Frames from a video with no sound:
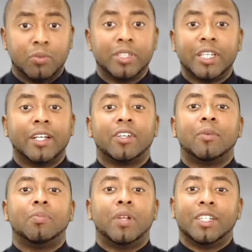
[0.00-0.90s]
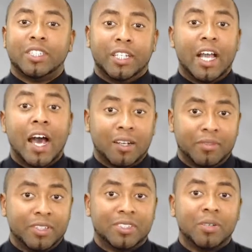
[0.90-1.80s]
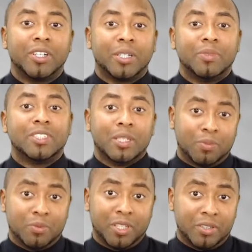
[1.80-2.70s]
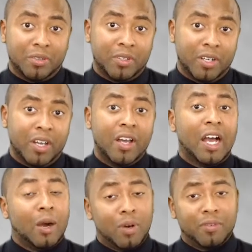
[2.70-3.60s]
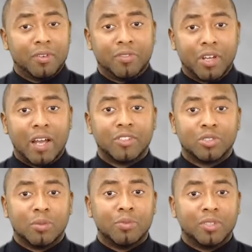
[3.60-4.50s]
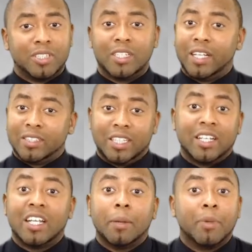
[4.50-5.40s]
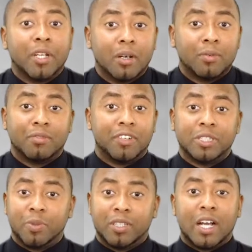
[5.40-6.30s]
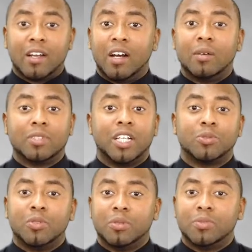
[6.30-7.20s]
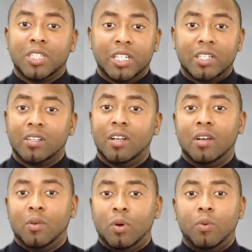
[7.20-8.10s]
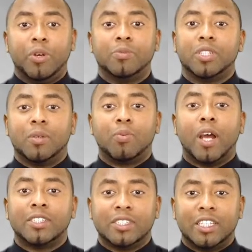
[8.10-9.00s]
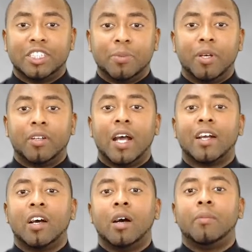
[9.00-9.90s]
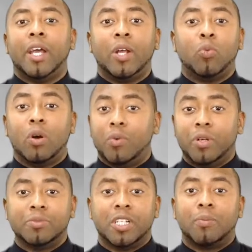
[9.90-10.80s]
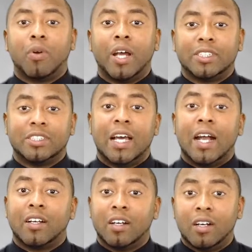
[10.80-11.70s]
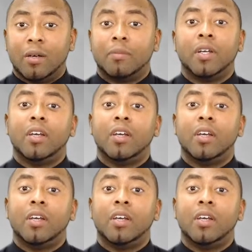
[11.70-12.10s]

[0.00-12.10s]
We take the complexity out of it so it can be simple with you. However, if you're having trouble with this, like I said, let me know. Facebook.com/WilliamsInc, OneWilliamsEnterprises@gmail.com, and OneWilliamsEnterprises.com.